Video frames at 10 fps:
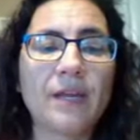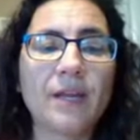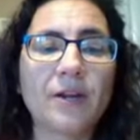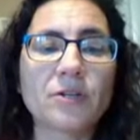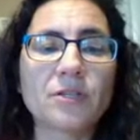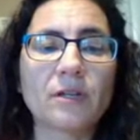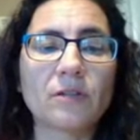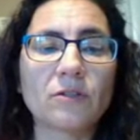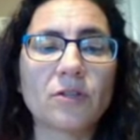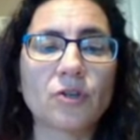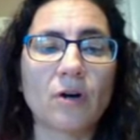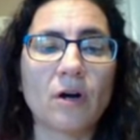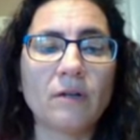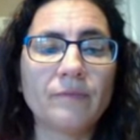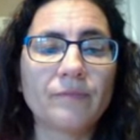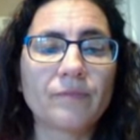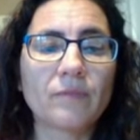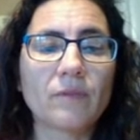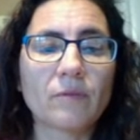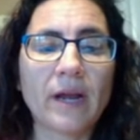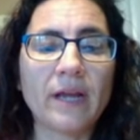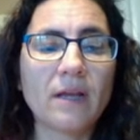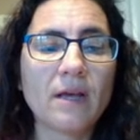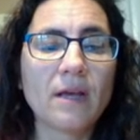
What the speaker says: here's the draw, right?